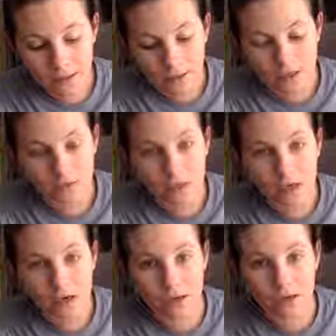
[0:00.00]
If you
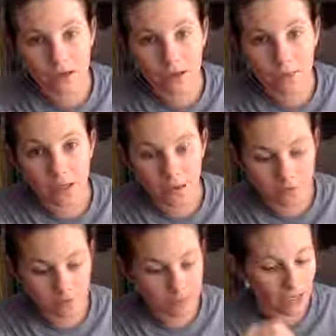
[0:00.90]
get on here, let me know.
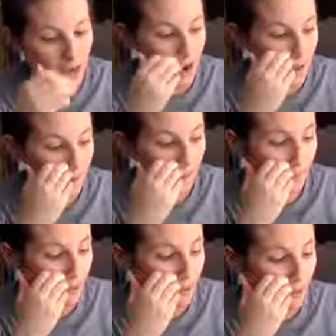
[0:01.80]
Say hi.
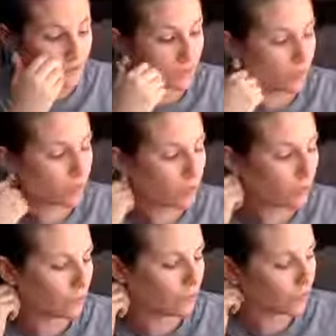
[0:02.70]
Otherwise, I won't know
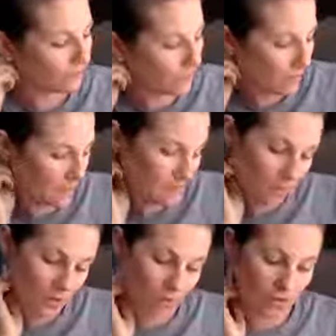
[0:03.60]
who it is.
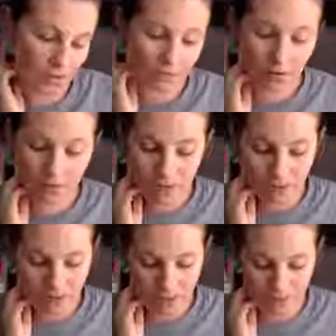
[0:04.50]
Okay, so I'm going to
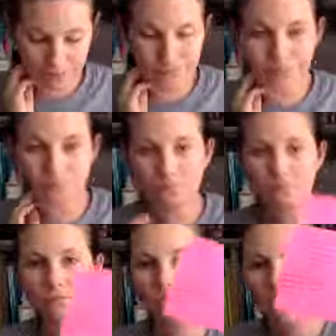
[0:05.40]
make
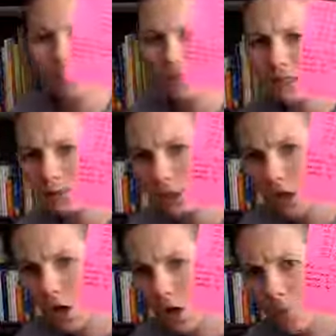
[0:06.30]
Liquid
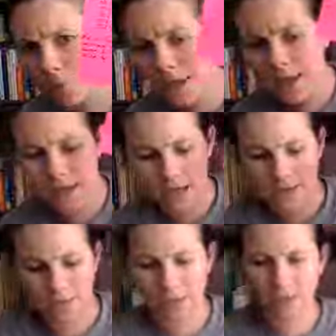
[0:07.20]
Calm, and I'm
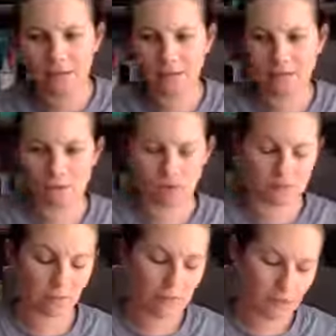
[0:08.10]
going to link this
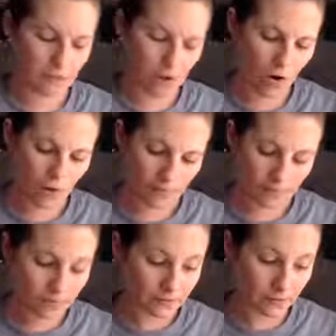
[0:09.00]
recipe in the
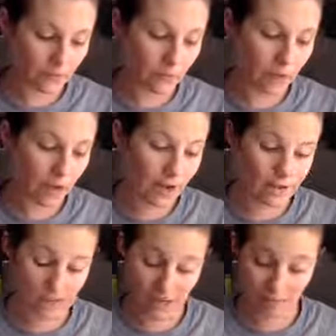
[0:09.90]
comments. The only way I was
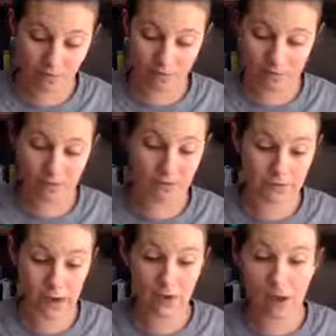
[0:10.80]
able to figure this
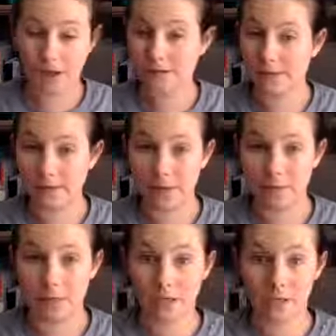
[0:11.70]
out, guys, because I'm
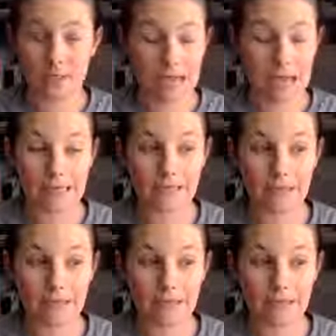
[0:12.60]
like not